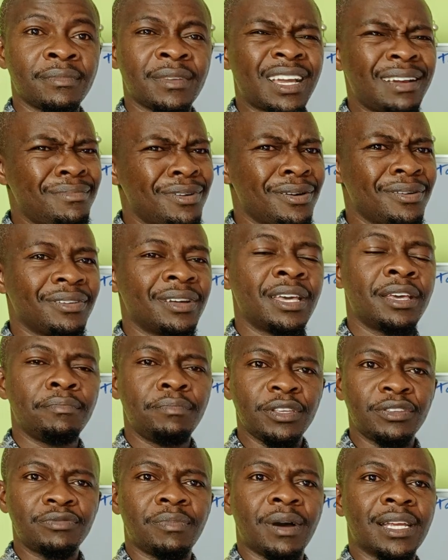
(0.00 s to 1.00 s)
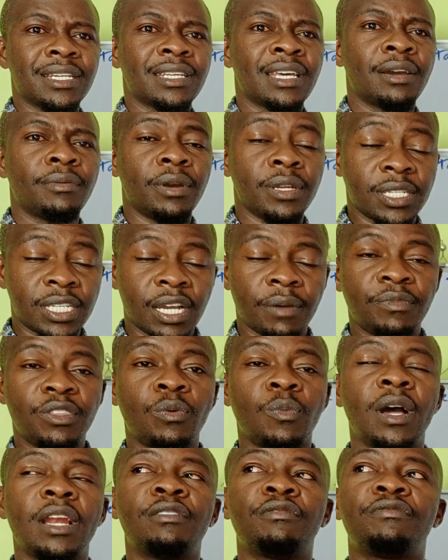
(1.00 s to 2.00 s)
Come on, be smart when it comes
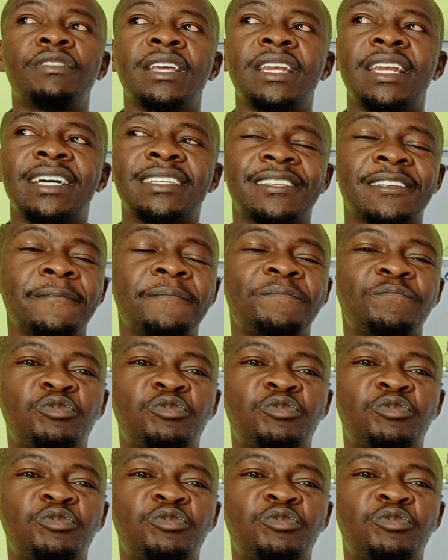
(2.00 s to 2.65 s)
to the world of finance.